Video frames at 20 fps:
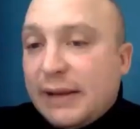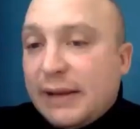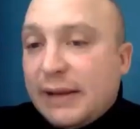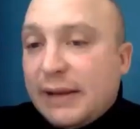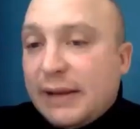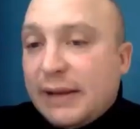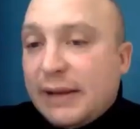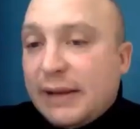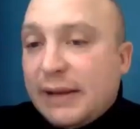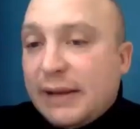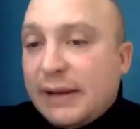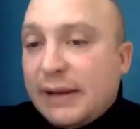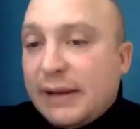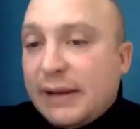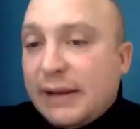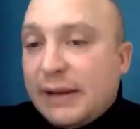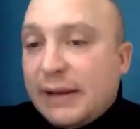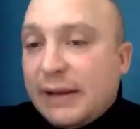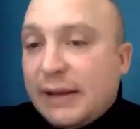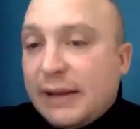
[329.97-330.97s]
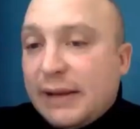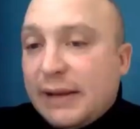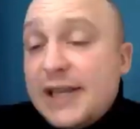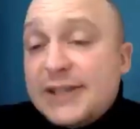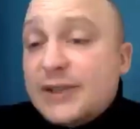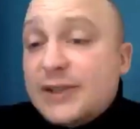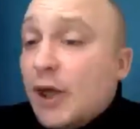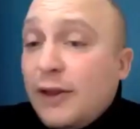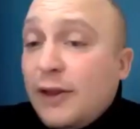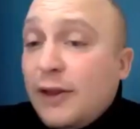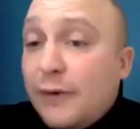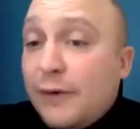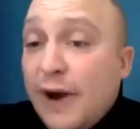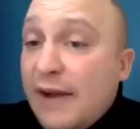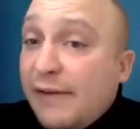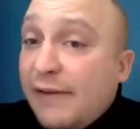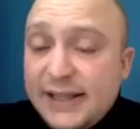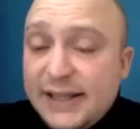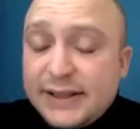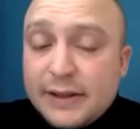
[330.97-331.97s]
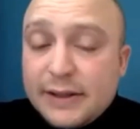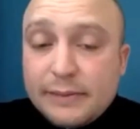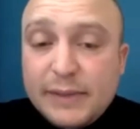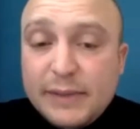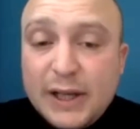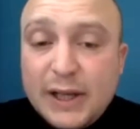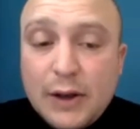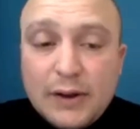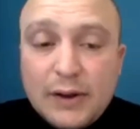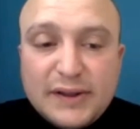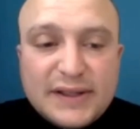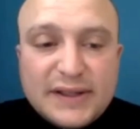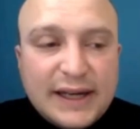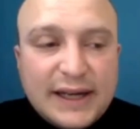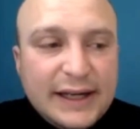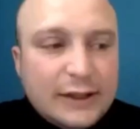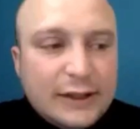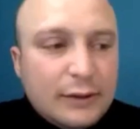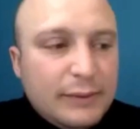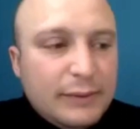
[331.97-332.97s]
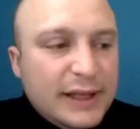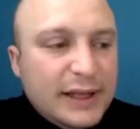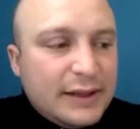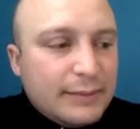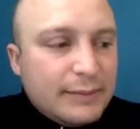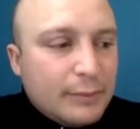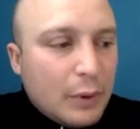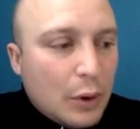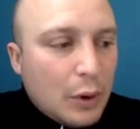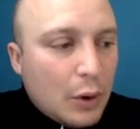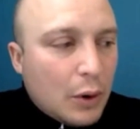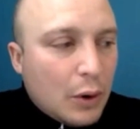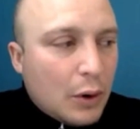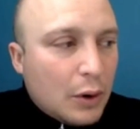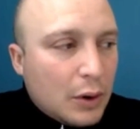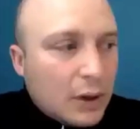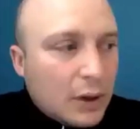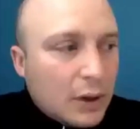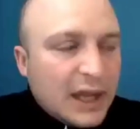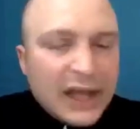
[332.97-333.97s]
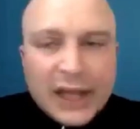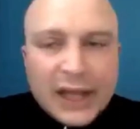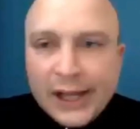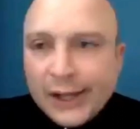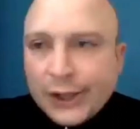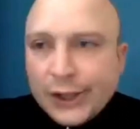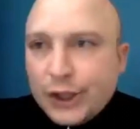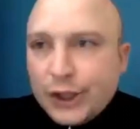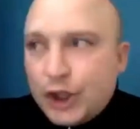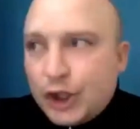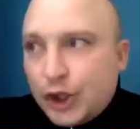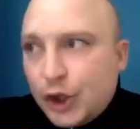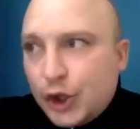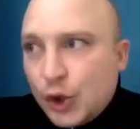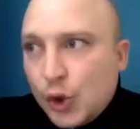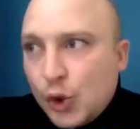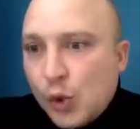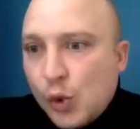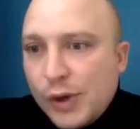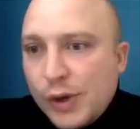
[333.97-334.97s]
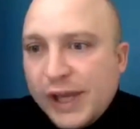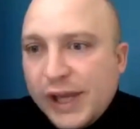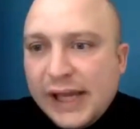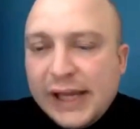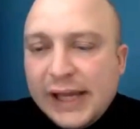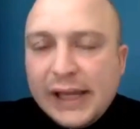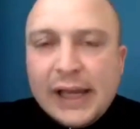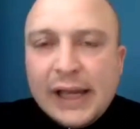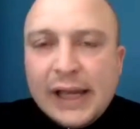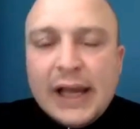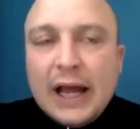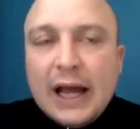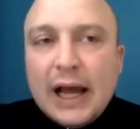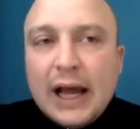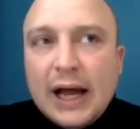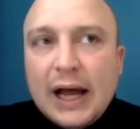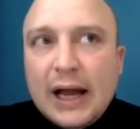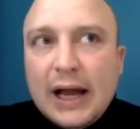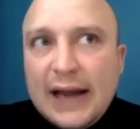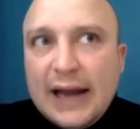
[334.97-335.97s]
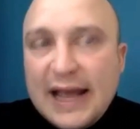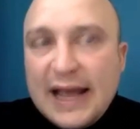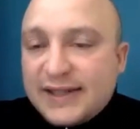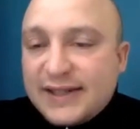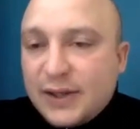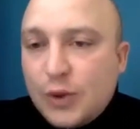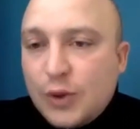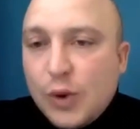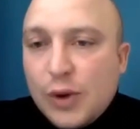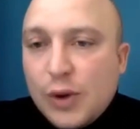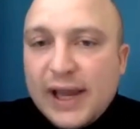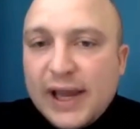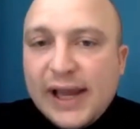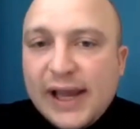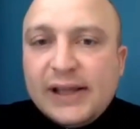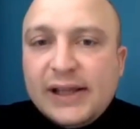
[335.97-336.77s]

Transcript: Uh, it's not for everybody taste because it's a little bit more chewy, uh, less cooked.